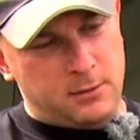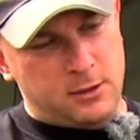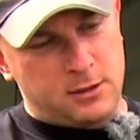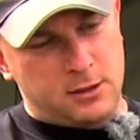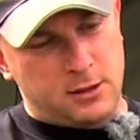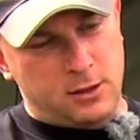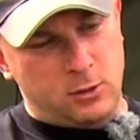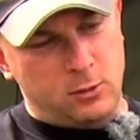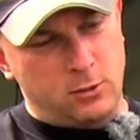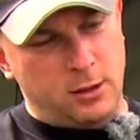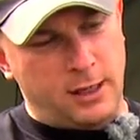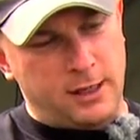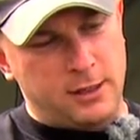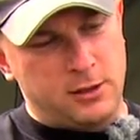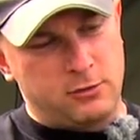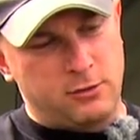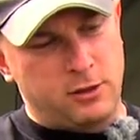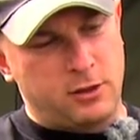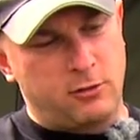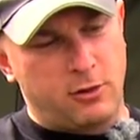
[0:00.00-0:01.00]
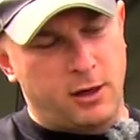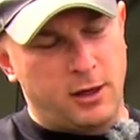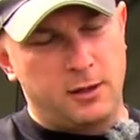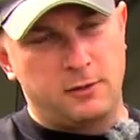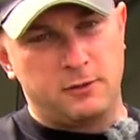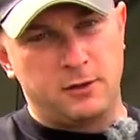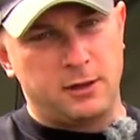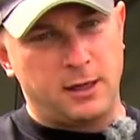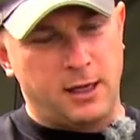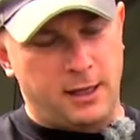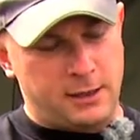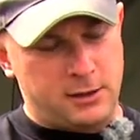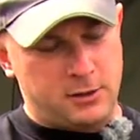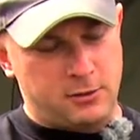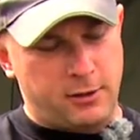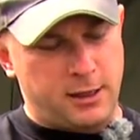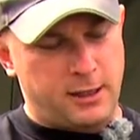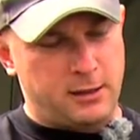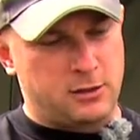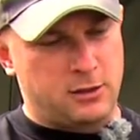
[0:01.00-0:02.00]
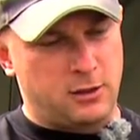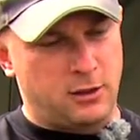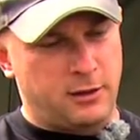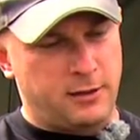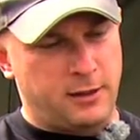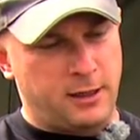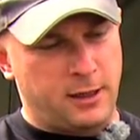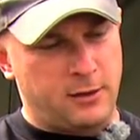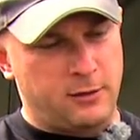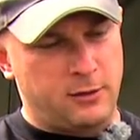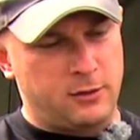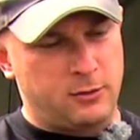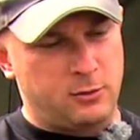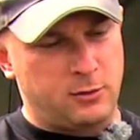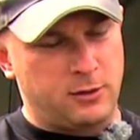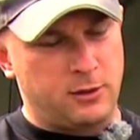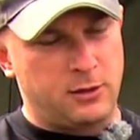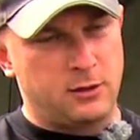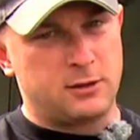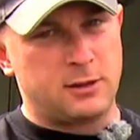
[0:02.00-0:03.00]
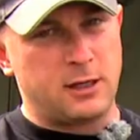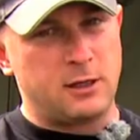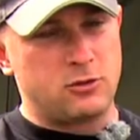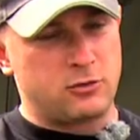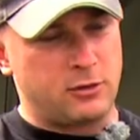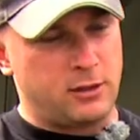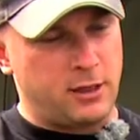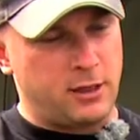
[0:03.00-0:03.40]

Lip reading: They're still laser engraved and laser etched like the others with the Century